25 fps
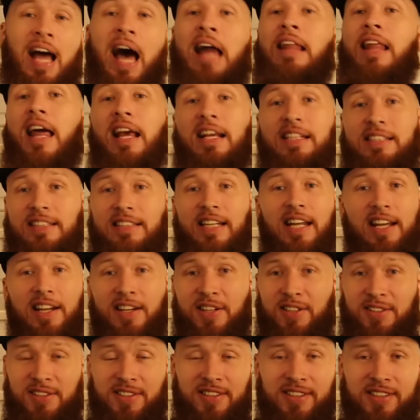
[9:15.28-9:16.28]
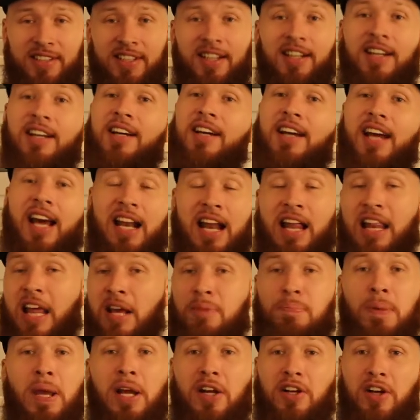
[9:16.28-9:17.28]
I like sneakers and I
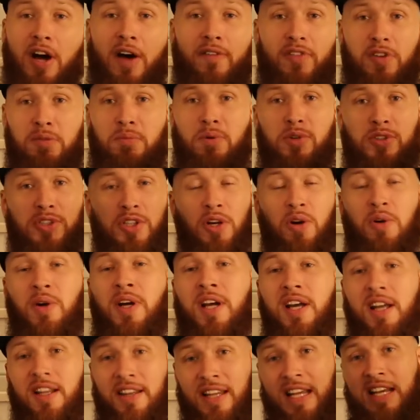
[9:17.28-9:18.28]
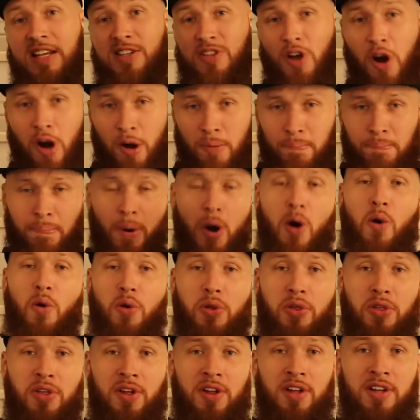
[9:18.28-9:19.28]
like being comfortable. So these are
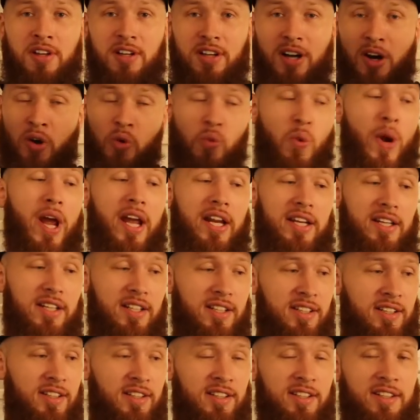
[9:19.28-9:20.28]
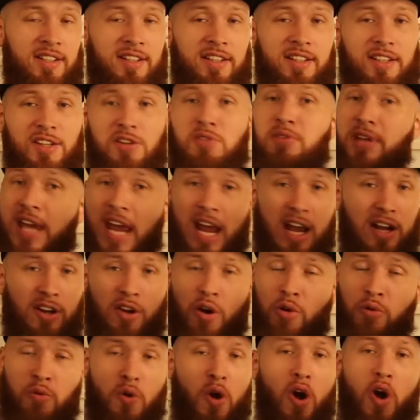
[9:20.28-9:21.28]
both a win. You
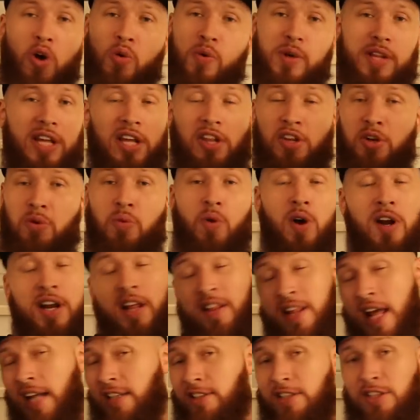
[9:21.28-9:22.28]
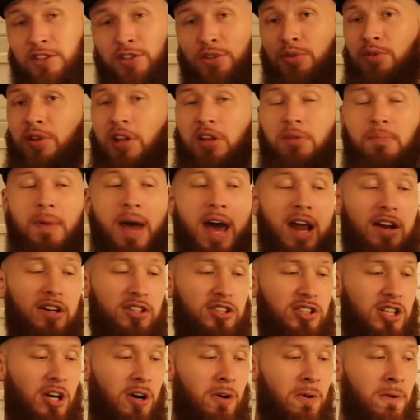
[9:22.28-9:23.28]
can't go wrong with either one, and that's the truth of the
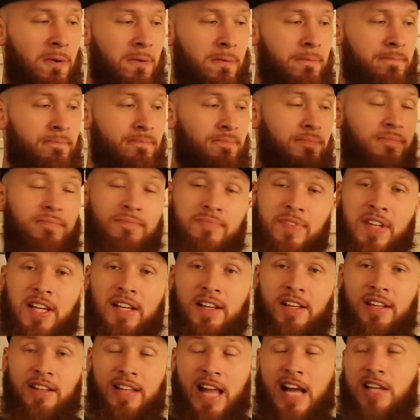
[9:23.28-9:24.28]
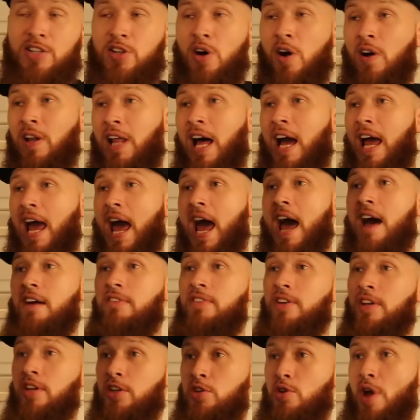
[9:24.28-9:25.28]
matter. So that's all I
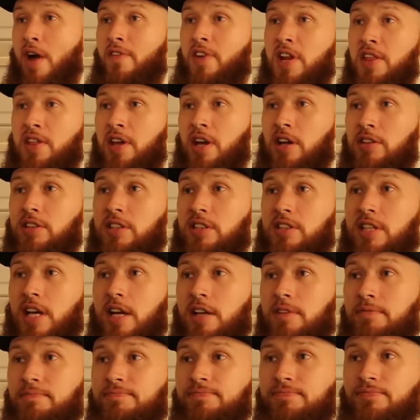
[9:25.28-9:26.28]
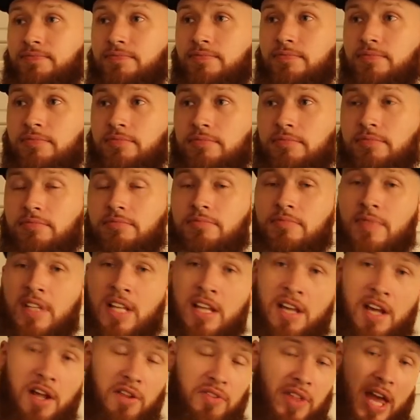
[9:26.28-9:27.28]
have. You have anything else to say? That's
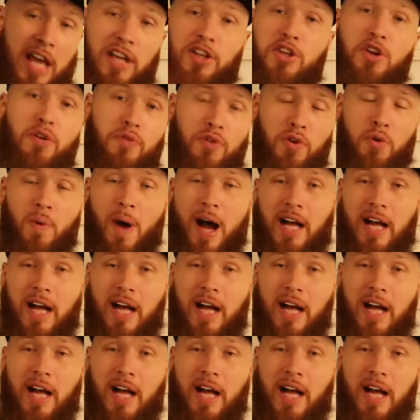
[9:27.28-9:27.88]
it. Thank you for